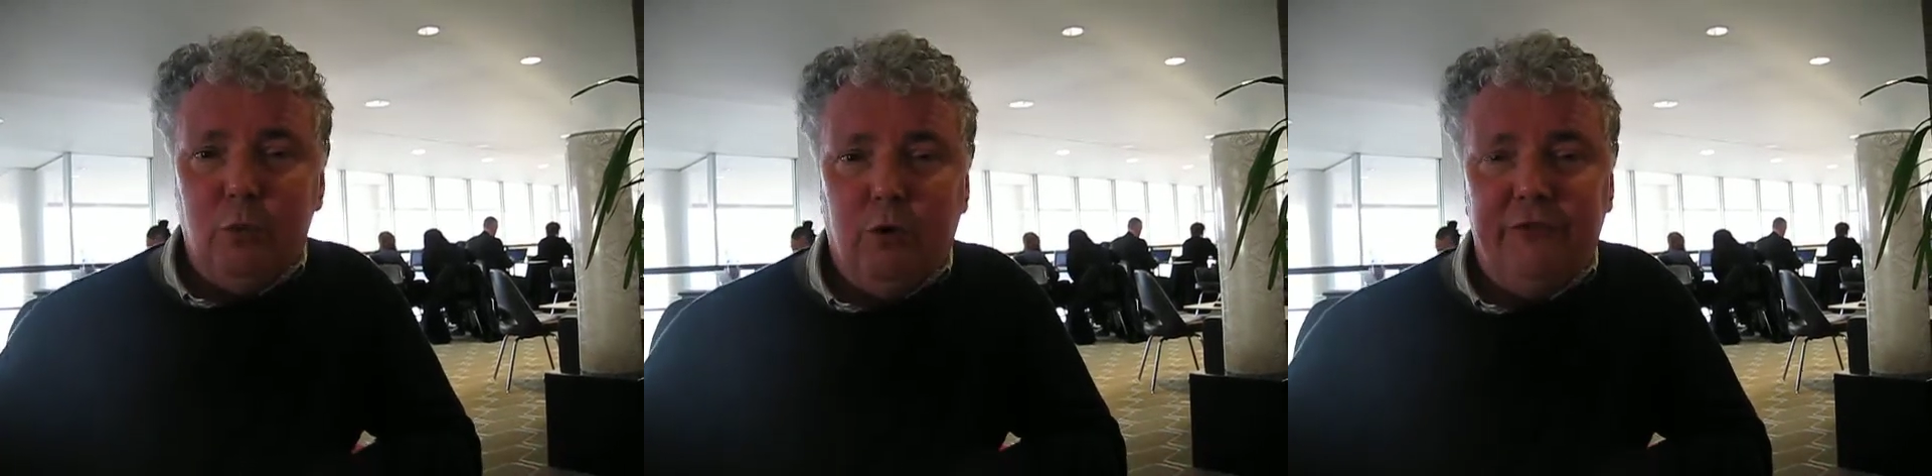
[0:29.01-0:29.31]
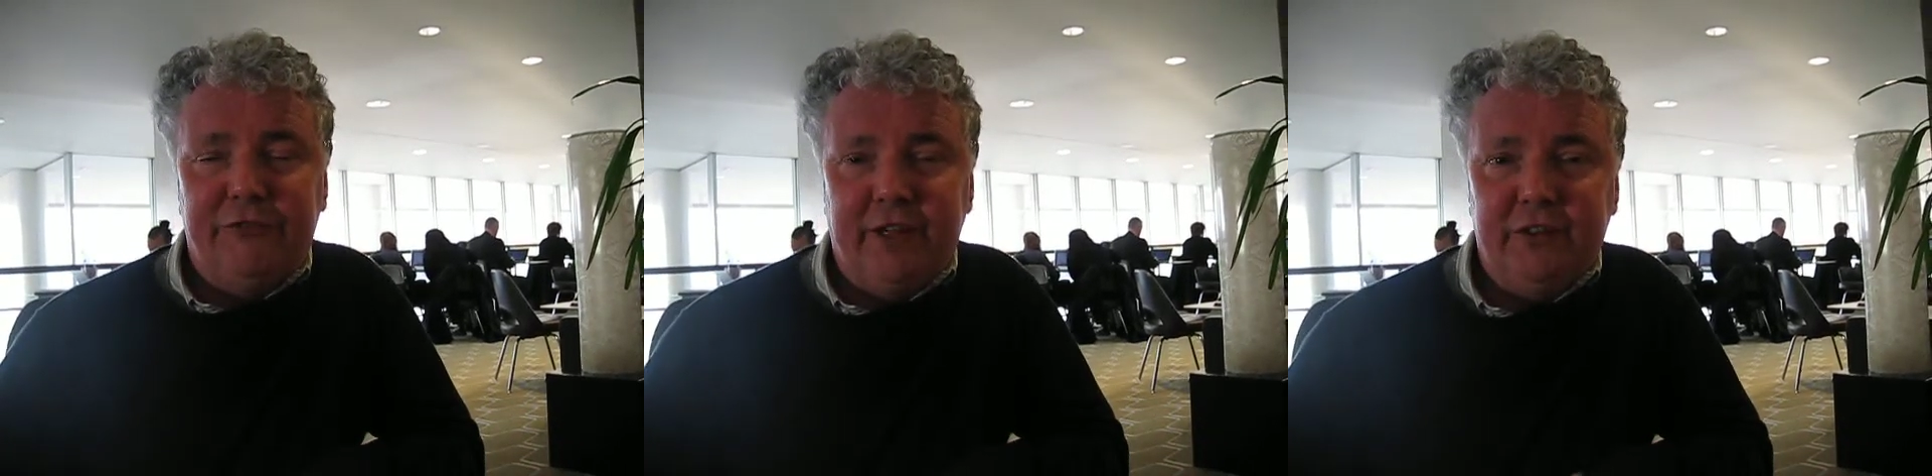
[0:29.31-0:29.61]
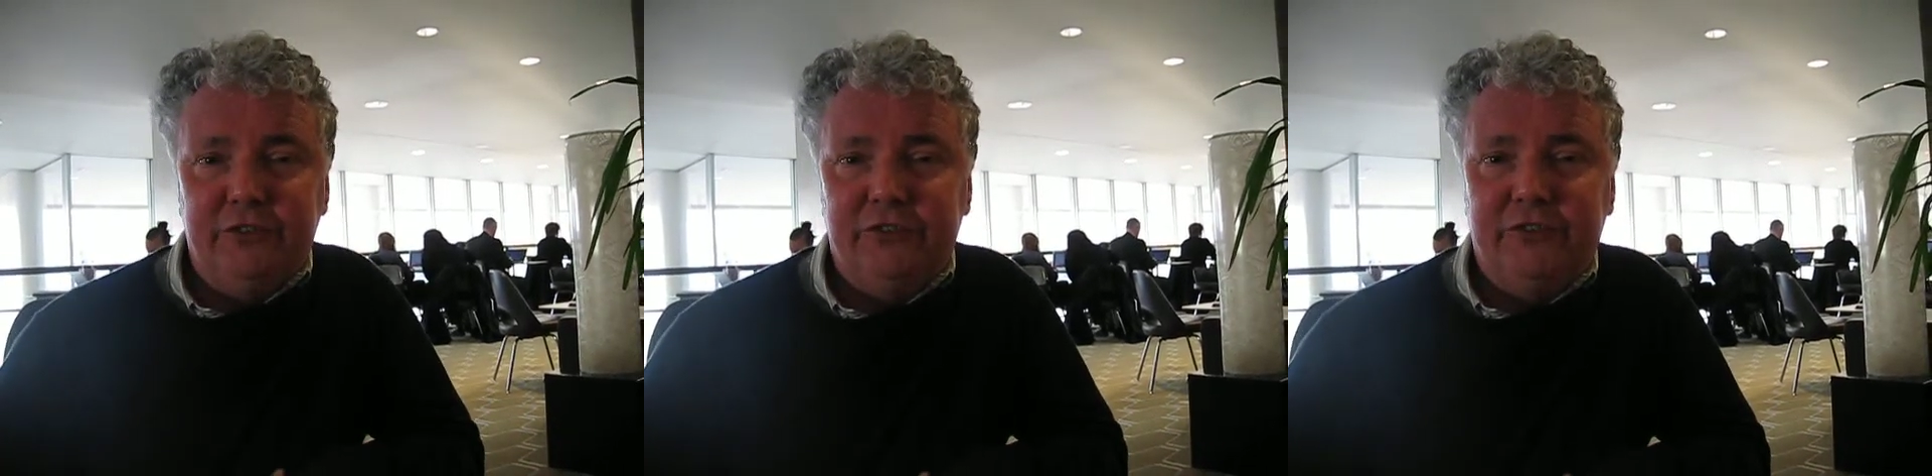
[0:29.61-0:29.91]
was
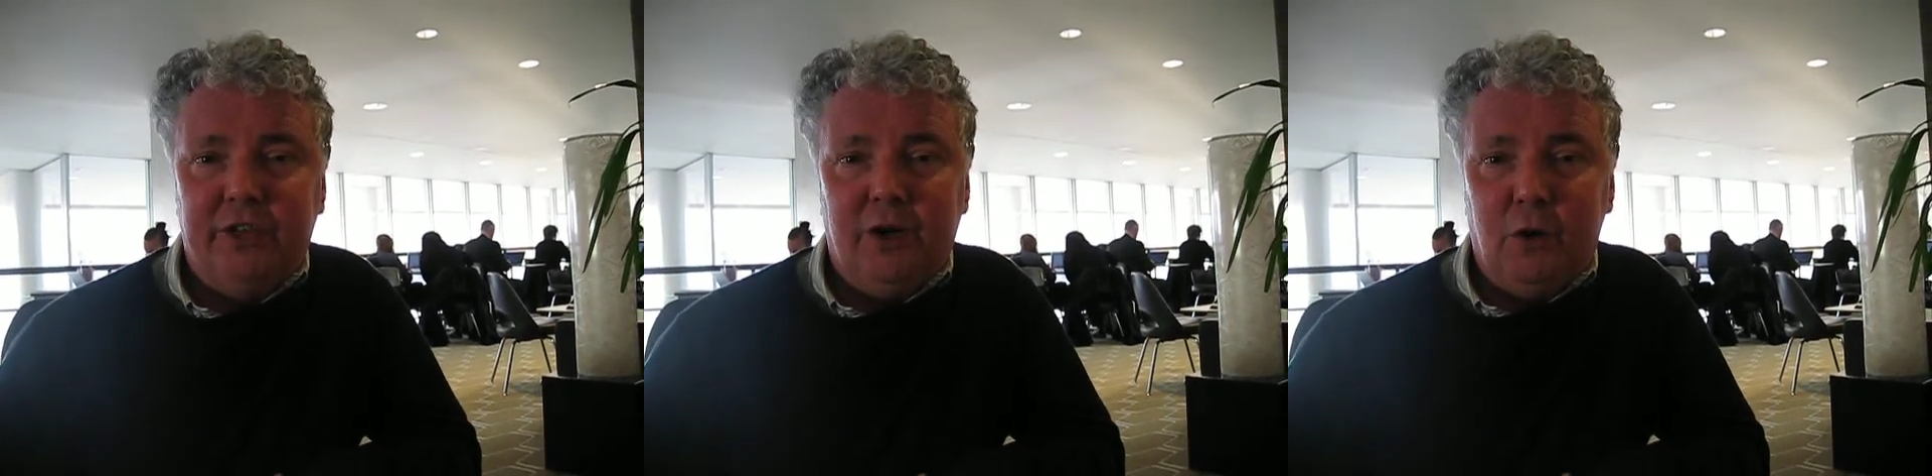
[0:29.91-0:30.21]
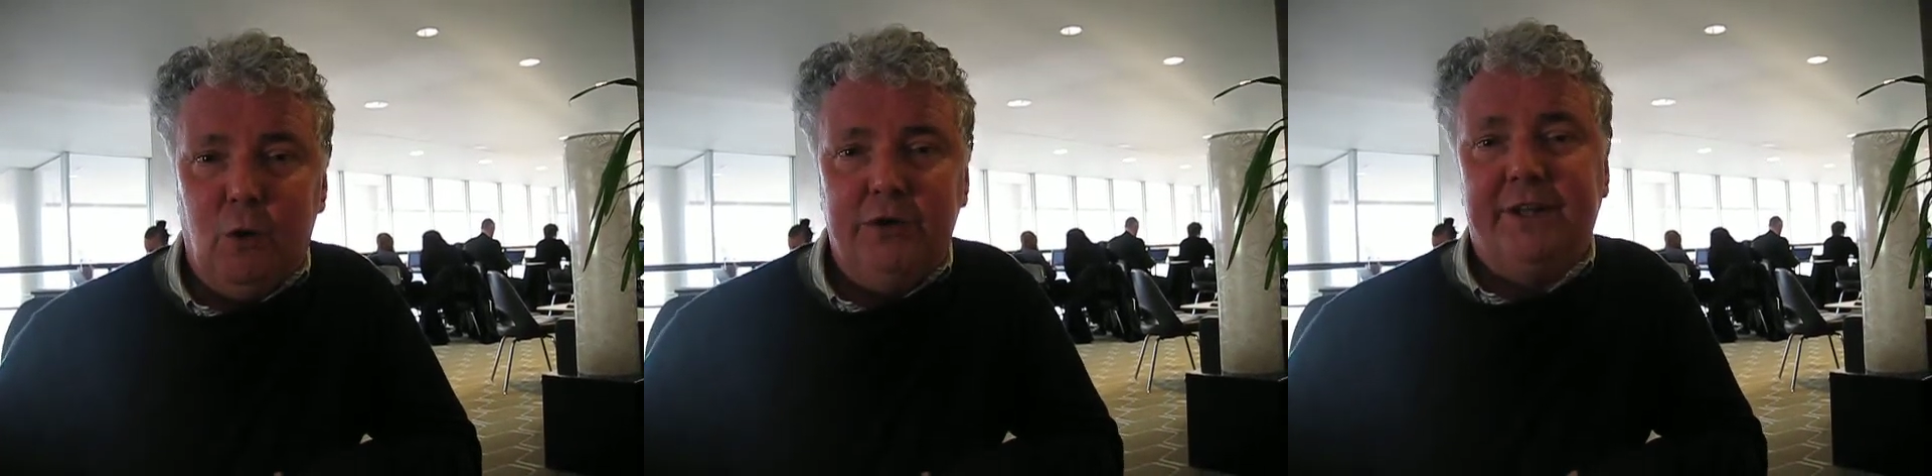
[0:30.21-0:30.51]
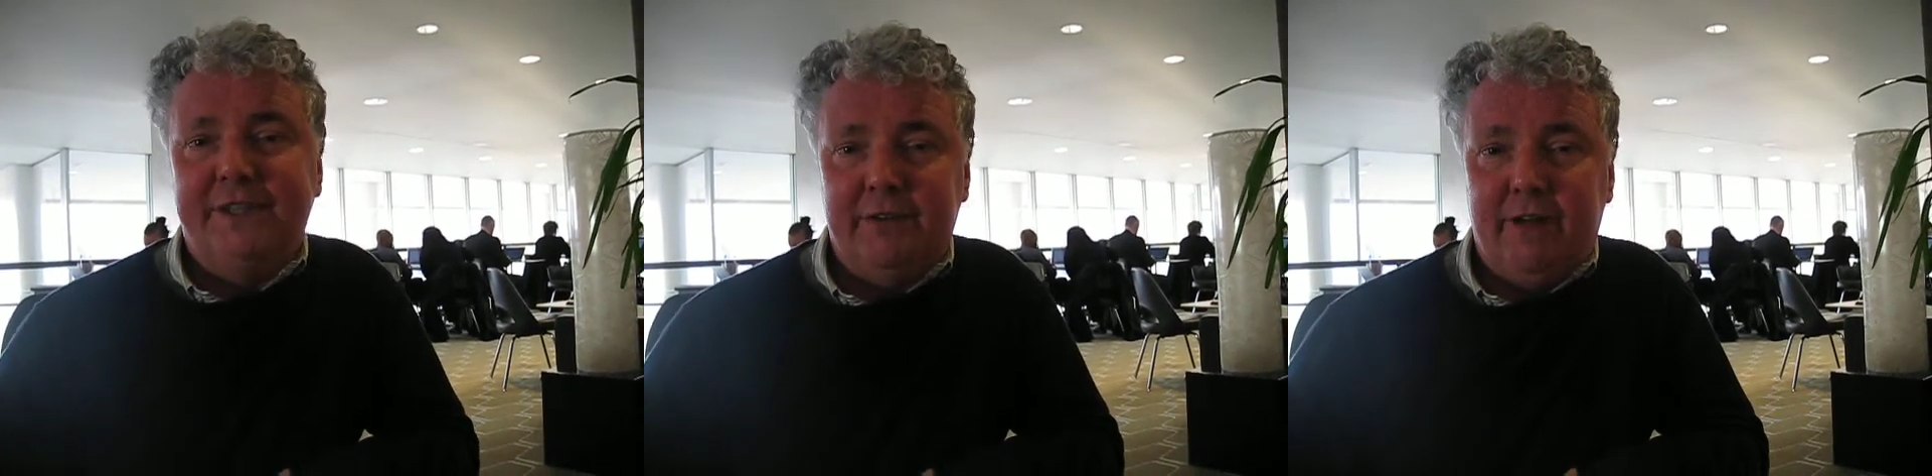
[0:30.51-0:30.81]
that uh,
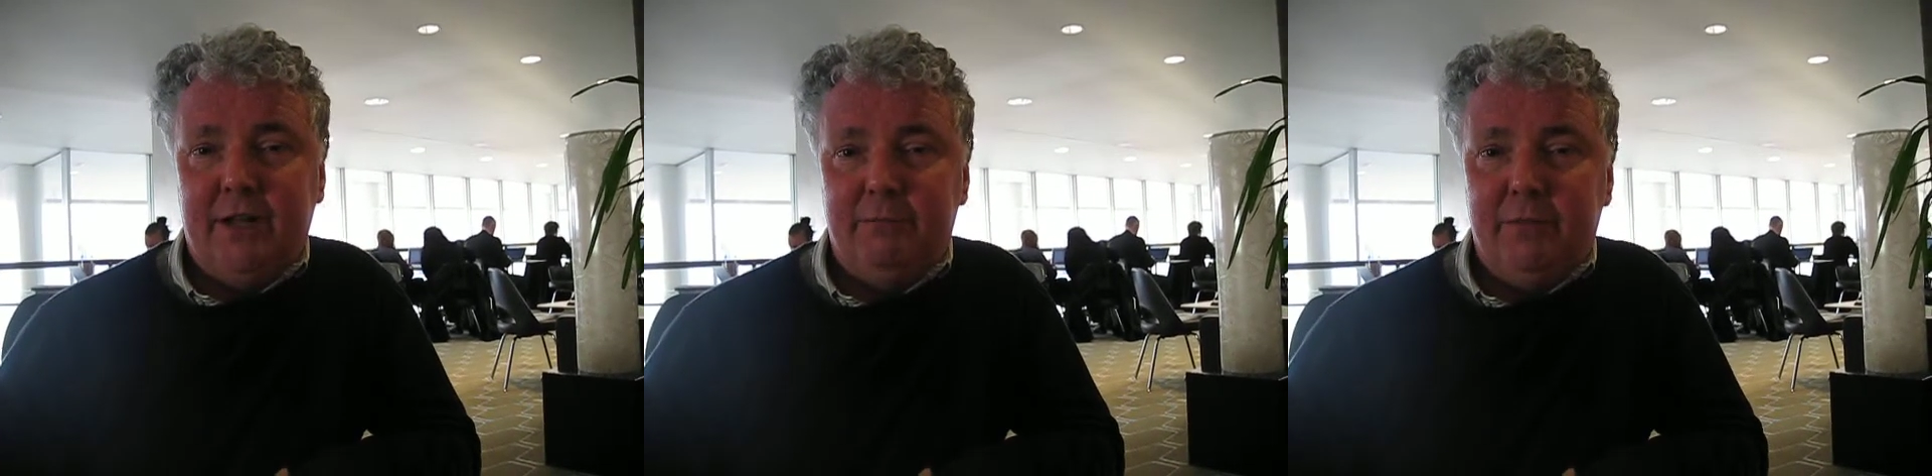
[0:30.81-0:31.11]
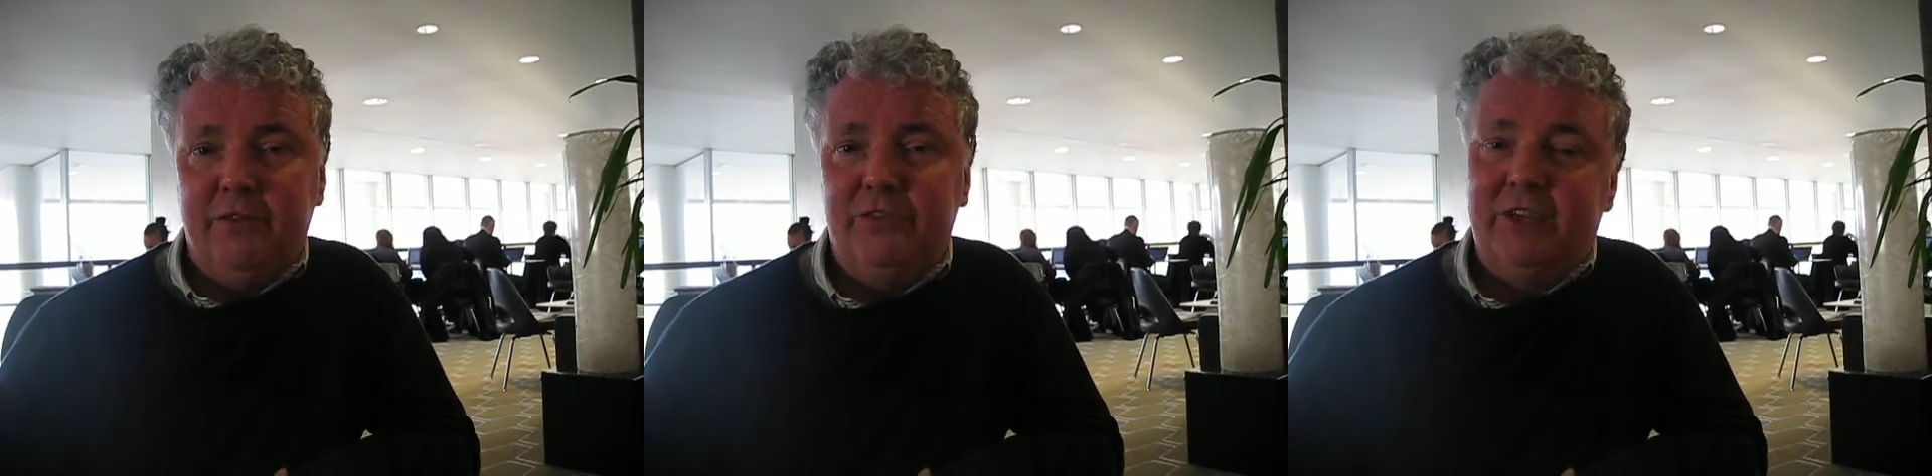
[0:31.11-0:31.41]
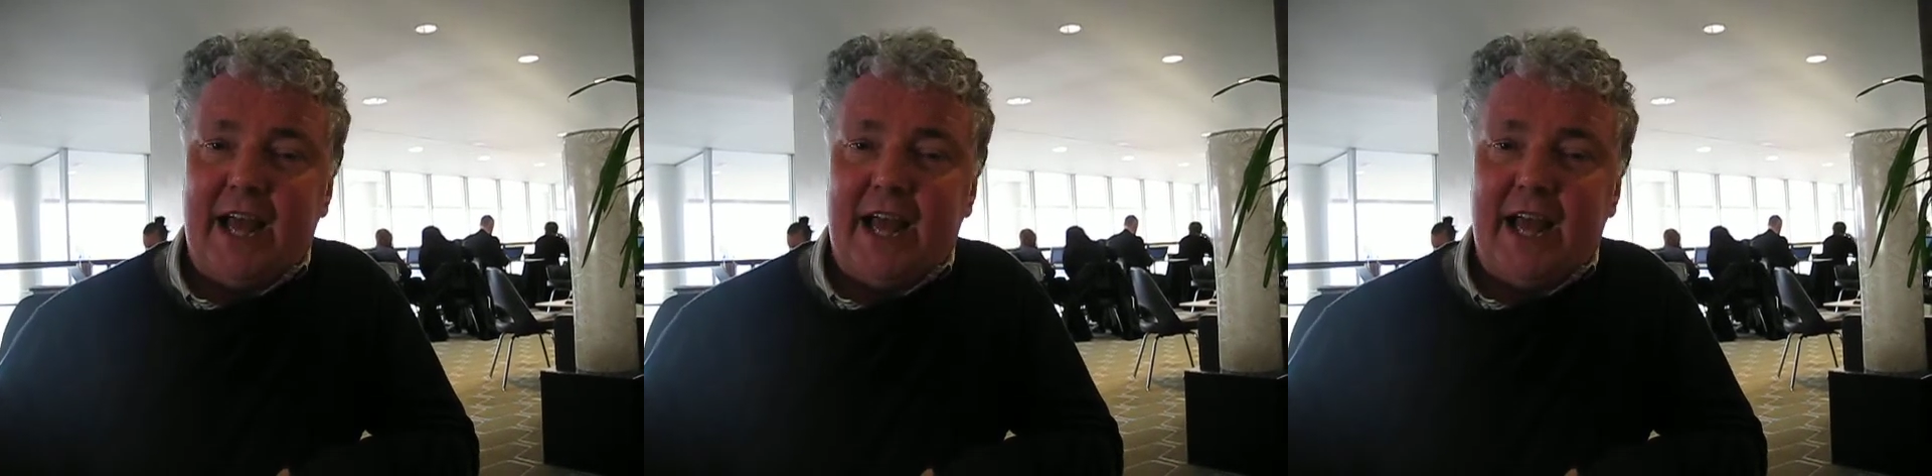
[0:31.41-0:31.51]
audience development